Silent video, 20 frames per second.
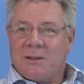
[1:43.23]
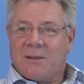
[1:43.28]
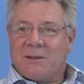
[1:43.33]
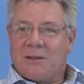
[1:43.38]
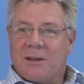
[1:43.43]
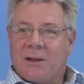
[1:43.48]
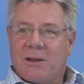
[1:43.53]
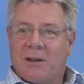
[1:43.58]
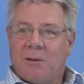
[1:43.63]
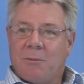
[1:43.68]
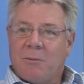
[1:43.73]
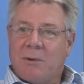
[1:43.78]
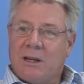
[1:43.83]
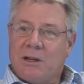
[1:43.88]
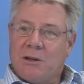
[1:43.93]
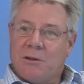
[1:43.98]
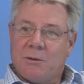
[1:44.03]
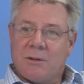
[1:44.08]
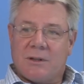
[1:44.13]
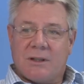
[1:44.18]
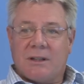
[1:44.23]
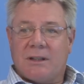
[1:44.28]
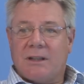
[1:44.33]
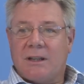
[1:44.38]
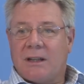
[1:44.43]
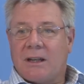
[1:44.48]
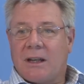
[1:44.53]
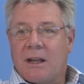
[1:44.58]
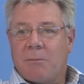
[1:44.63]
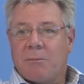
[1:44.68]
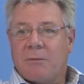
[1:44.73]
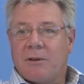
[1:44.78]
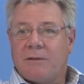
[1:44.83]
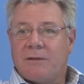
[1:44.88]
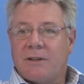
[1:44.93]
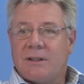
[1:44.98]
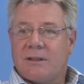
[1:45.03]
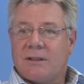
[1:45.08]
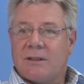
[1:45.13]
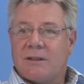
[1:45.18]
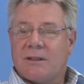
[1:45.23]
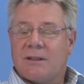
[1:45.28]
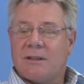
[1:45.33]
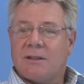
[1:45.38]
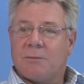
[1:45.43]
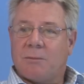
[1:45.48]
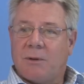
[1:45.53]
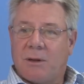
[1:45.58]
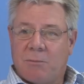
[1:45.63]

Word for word: So we use it in a number of instances.